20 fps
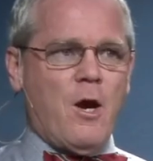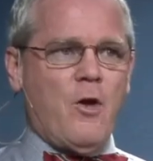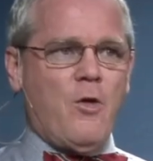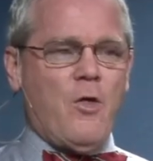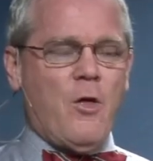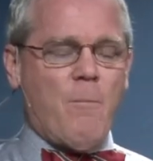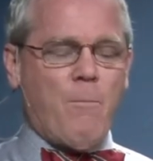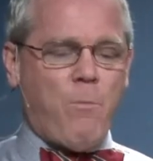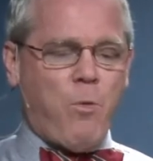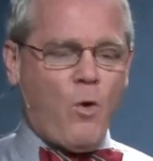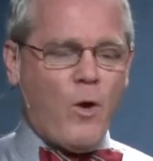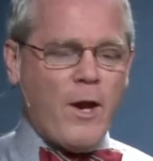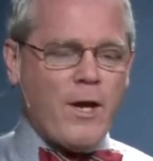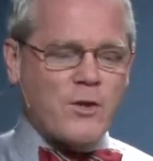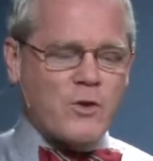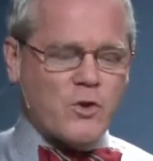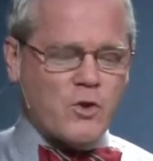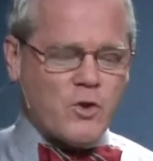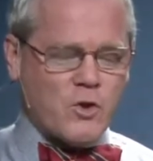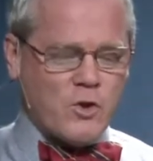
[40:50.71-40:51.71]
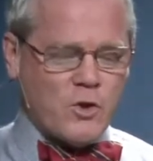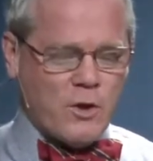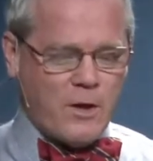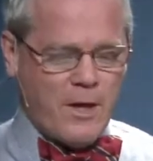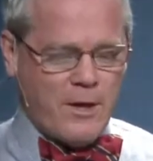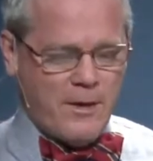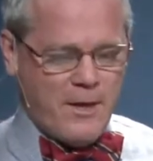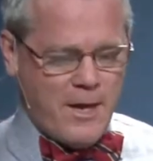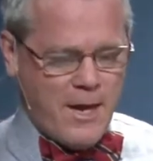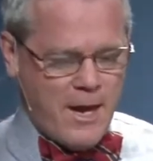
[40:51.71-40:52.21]
The Brits
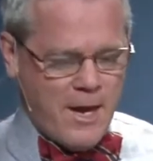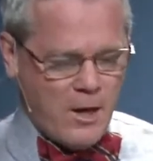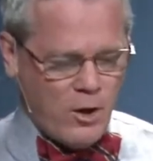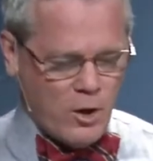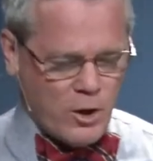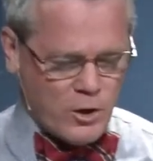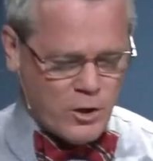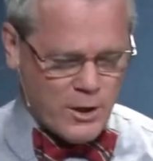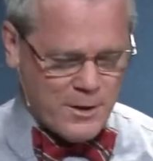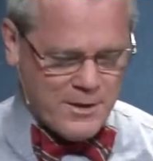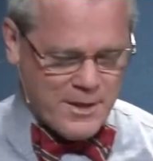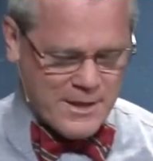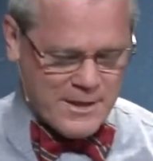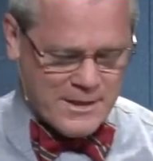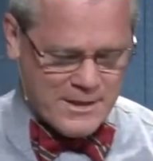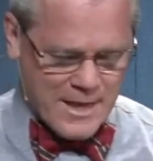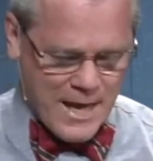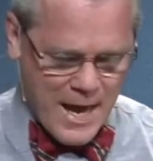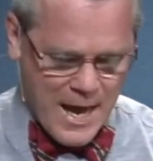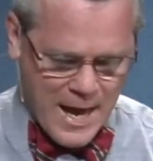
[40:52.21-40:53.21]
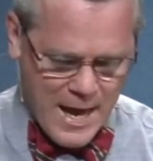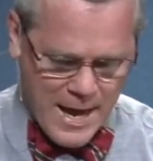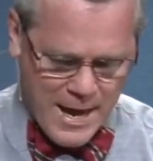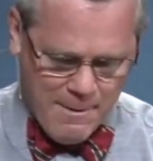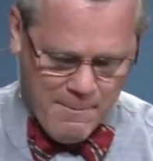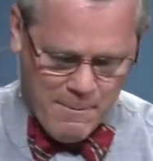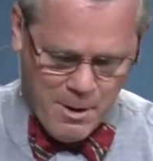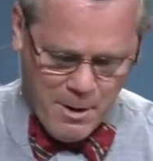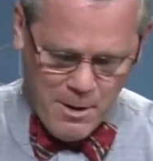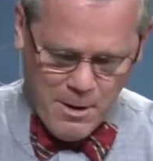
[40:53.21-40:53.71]
and the English at this
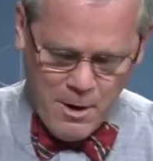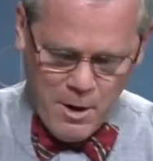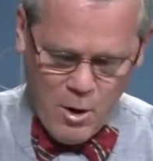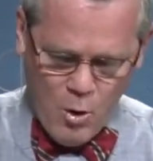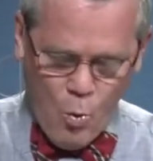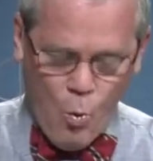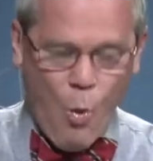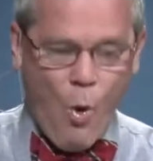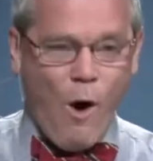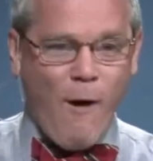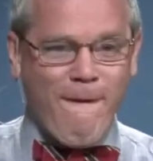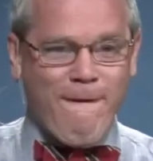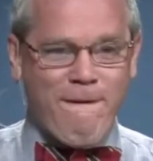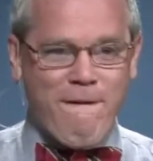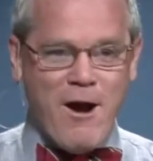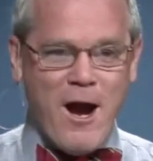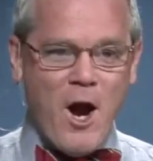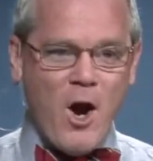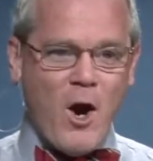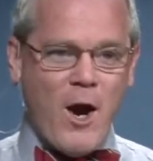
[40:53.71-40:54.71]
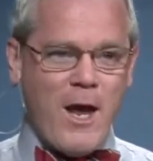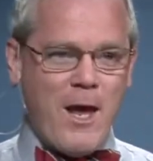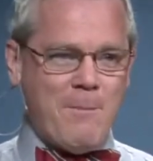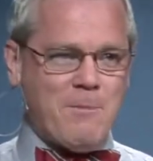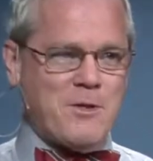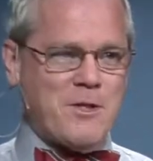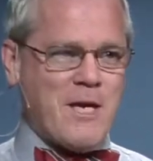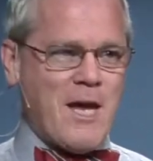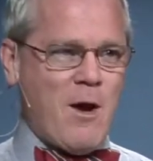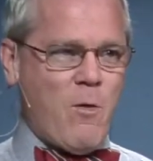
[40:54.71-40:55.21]
time were very
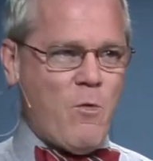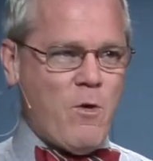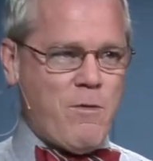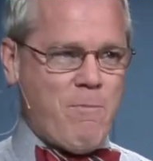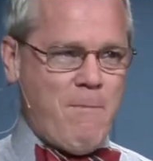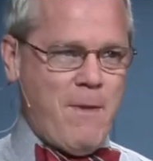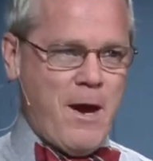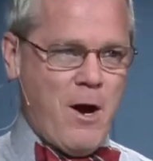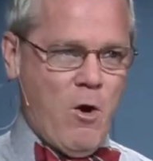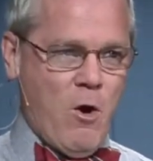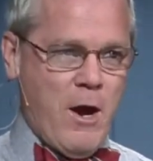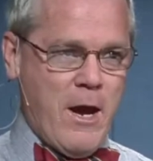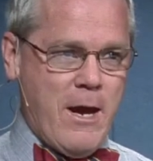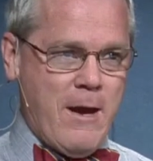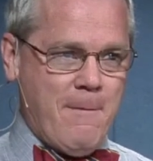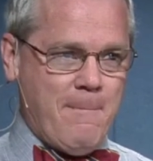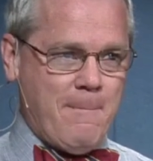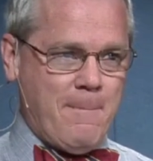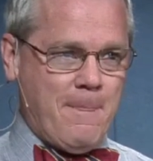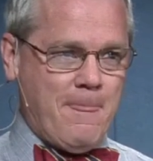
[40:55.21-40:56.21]
upset with Mary,